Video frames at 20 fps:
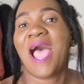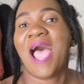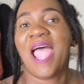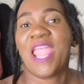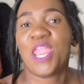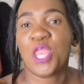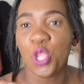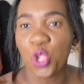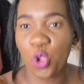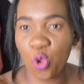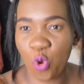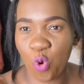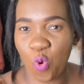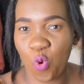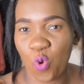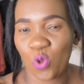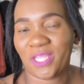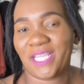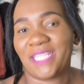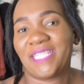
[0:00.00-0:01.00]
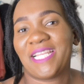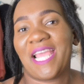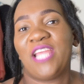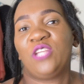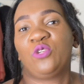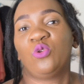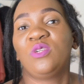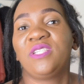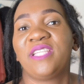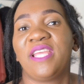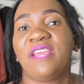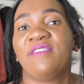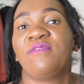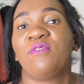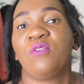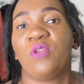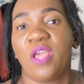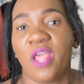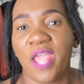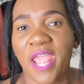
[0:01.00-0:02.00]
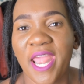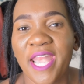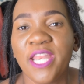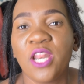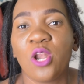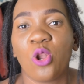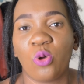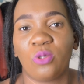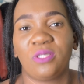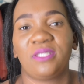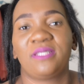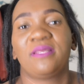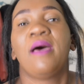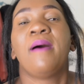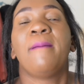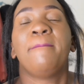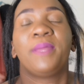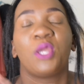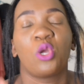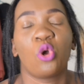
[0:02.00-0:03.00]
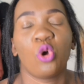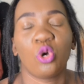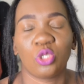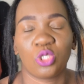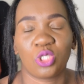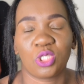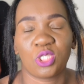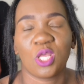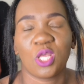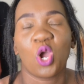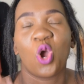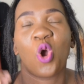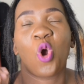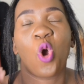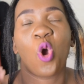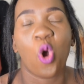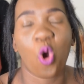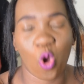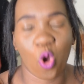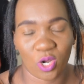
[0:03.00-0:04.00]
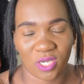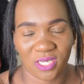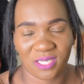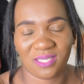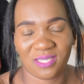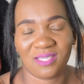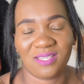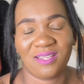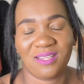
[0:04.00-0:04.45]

I know that I don't have any loss because God,